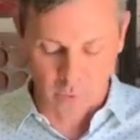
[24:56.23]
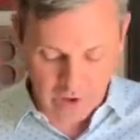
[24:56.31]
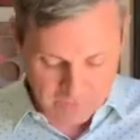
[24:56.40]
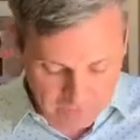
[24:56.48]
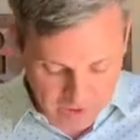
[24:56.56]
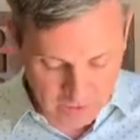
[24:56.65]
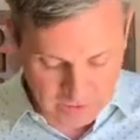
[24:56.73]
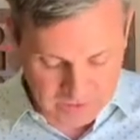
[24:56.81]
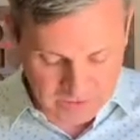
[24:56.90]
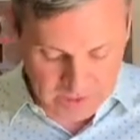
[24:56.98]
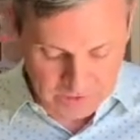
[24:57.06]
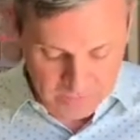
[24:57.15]
What I found
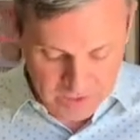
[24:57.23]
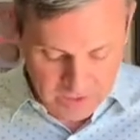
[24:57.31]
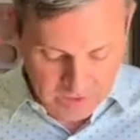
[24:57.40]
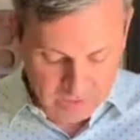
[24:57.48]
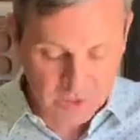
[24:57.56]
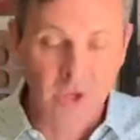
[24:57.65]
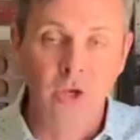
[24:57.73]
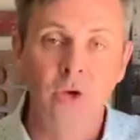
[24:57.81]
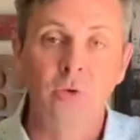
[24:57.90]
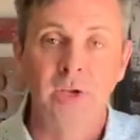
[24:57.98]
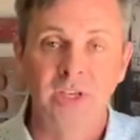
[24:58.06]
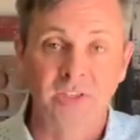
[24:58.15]
is that the
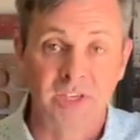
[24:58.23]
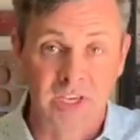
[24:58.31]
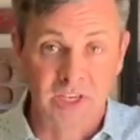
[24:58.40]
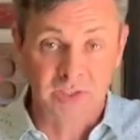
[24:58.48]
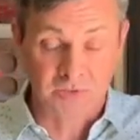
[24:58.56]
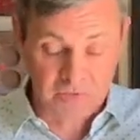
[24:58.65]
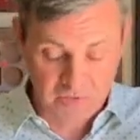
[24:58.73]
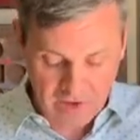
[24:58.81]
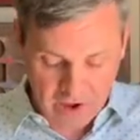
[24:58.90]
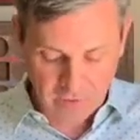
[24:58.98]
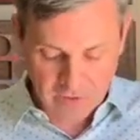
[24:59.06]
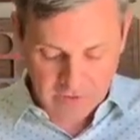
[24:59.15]
newness is
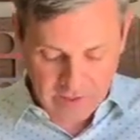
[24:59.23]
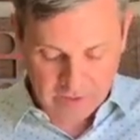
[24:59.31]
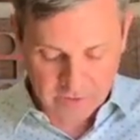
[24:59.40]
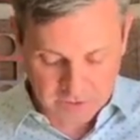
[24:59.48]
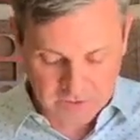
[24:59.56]
found in that little